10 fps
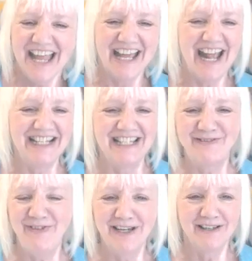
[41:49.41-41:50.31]
And I
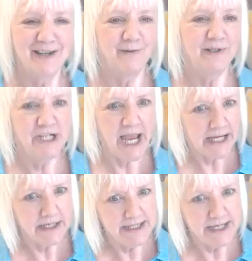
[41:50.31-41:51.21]
just feel so
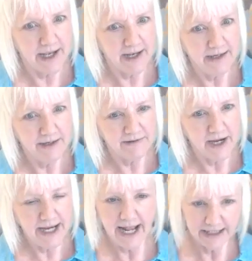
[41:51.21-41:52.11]
rejected,
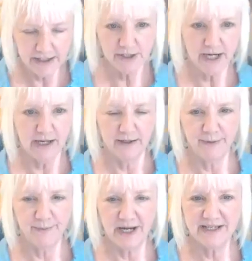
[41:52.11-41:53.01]
right? I get
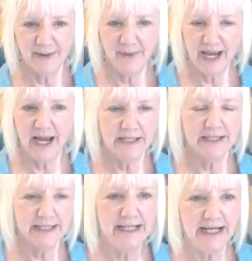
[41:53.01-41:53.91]
triggered because I'm like, I
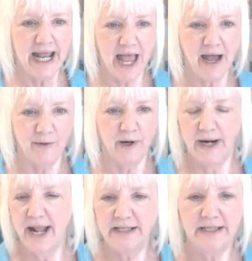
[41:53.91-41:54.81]
just need an
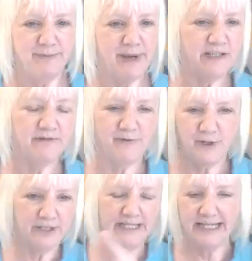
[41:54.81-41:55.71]
hour, and I just made you
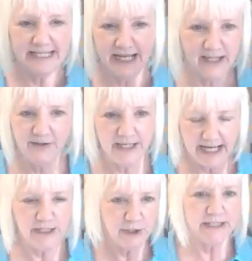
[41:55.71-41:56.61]
food and this, that, and the other.
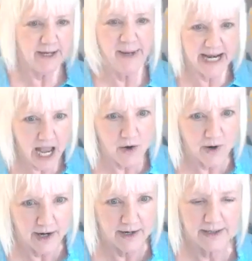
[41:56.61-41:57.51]
Can't you just give me an
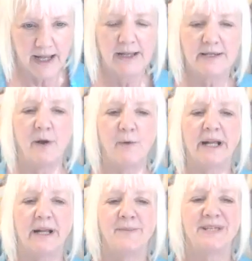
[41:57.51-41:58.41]
hour? So
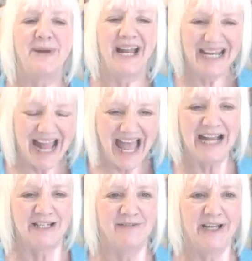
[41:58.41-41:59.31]
what comes up? I get
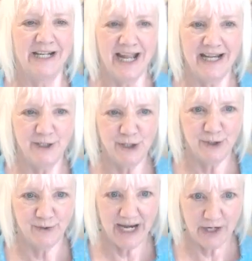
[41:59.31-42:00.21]
activated. I get
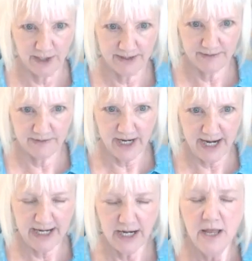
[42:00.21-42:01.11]
triggered,
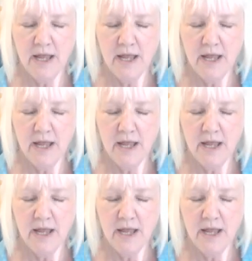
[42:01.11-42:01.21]
right?